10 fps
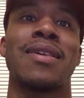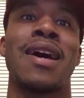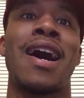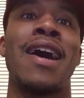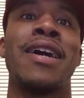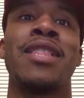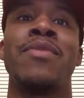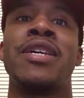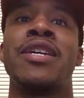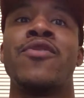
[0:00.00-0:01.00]
High
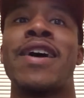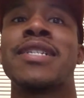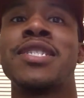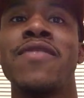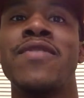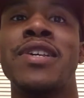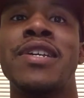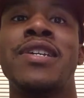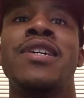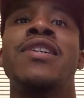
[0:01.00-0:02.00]
element
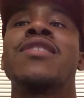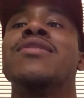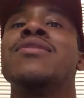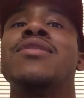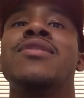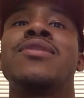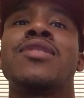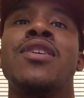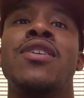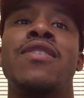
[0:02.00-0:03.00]
interactivity
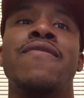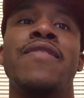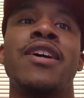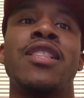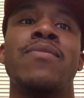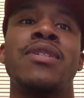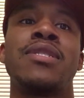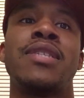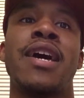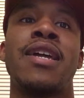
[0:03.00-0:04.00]
consists of
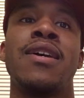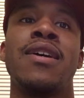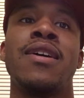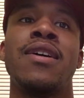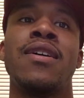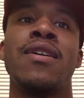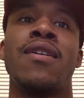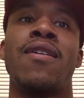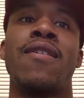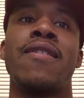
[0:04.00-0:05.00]
elements that
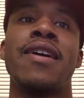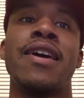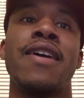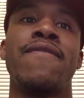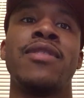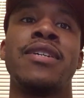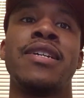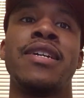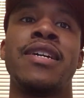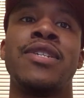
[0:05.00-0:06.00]
are
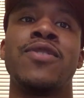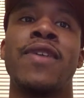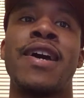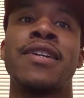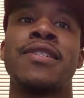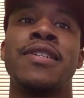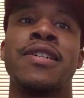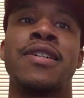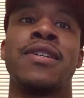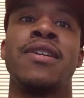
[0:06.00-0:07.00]
heavily
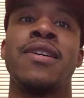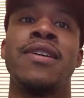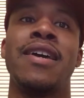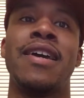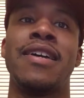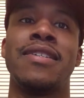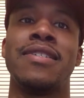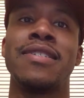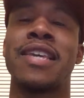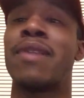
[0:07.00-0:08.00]
interacting
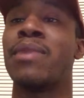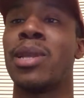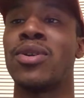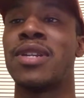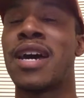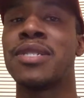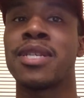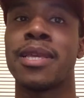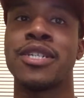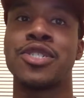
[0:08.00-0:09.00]
and can't be learned in
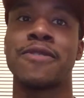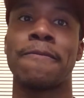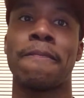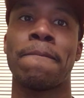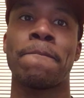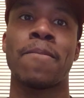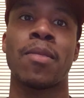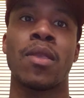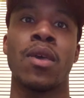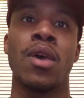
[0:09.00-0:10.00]
isolation.
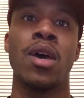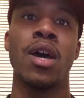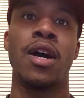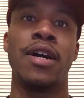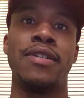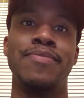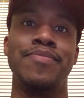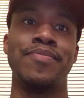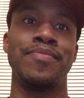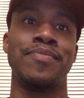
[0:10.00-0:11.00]
Um,